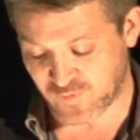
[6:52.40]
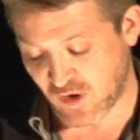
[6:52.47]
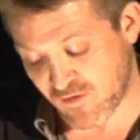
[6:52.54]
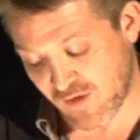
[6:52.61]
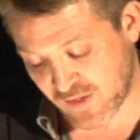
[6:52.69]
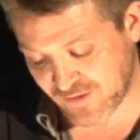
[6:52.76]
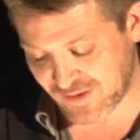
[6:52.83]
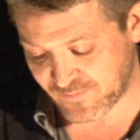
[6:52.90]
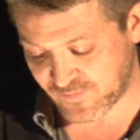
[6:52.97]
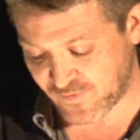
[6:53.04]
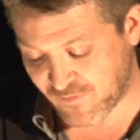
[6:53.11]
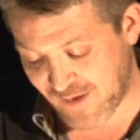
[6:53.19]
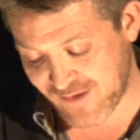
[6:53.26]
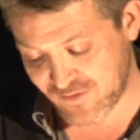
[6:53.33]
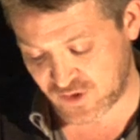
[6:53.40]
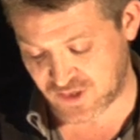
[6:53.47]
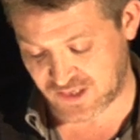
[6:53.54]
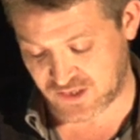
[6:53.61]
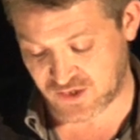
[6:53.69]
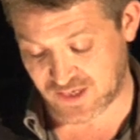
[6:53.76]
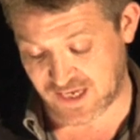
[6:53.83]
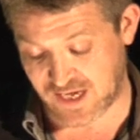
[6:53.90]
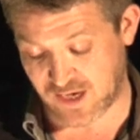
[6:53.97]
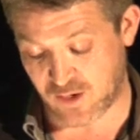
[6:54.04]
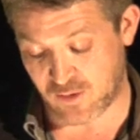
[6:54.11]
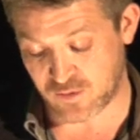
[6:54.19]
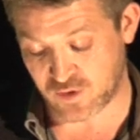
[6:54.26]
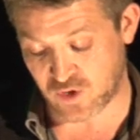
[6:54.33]
Or rather, 5 or 6
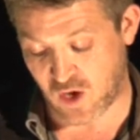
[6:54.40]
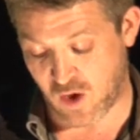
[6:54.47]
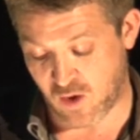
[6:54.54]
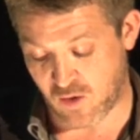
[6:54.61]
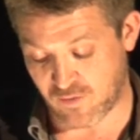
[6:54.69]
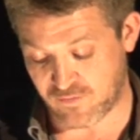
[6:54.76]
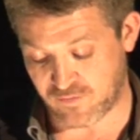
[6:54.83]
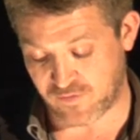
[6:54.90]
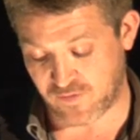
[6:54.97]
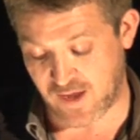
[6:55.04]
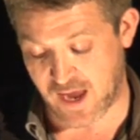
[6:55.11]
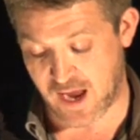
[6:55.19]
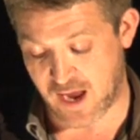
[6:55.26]
kilos of